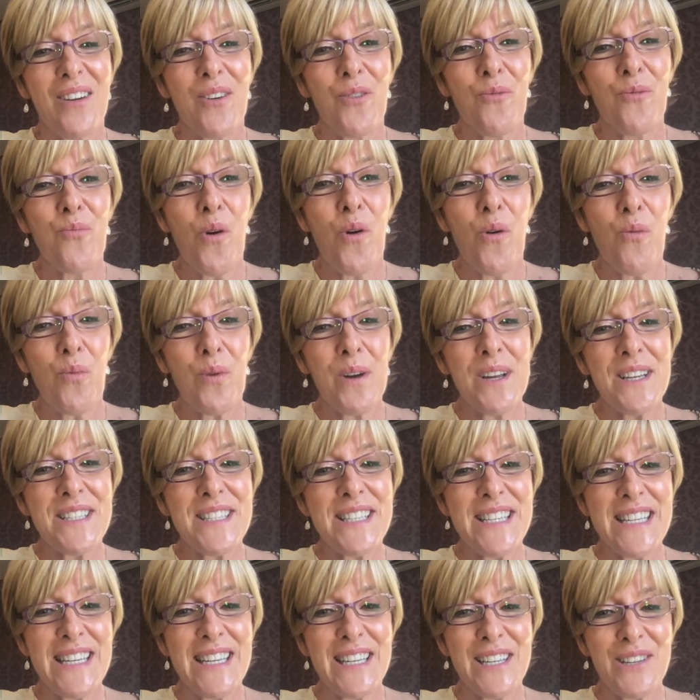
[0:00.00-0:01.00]
what we
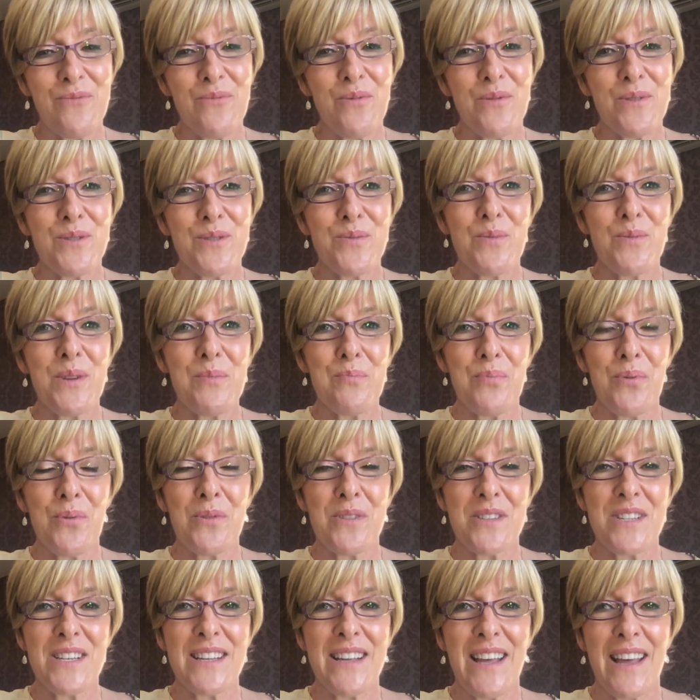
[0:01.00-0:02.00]
did was we
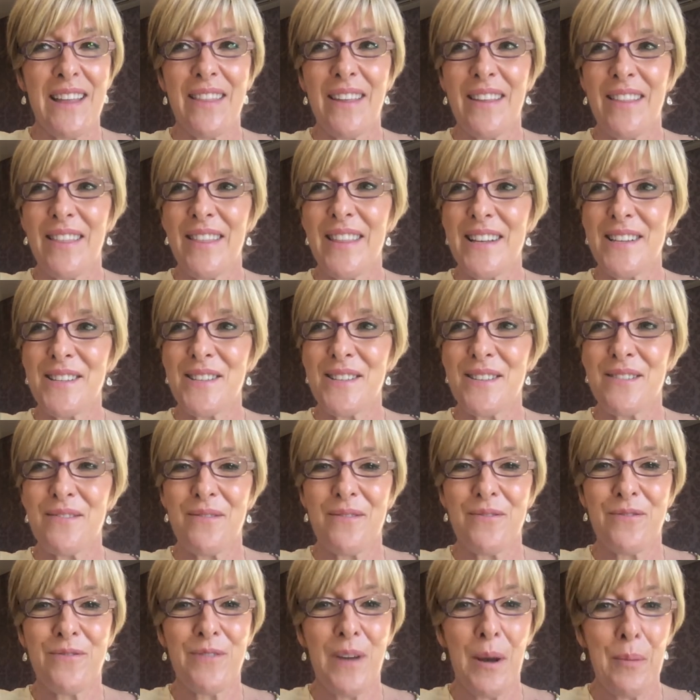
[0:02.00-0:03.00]
put together this
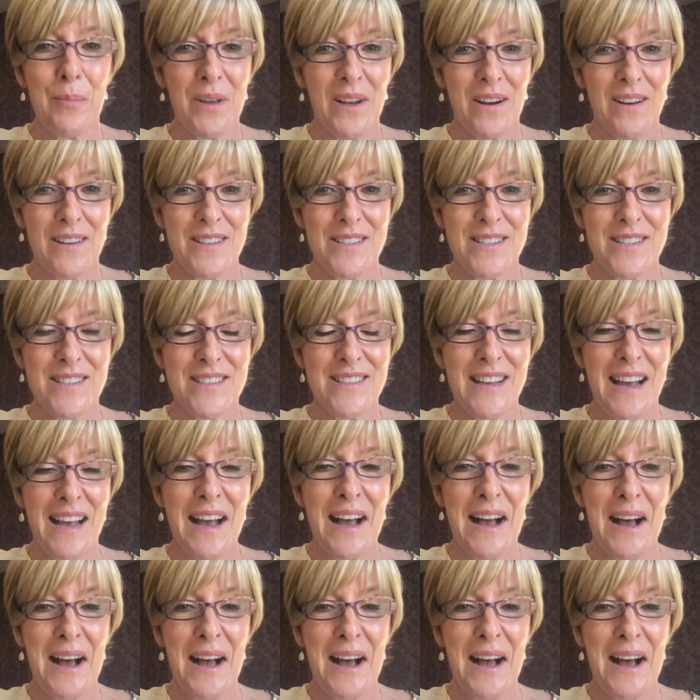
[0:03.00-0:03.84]
fabulous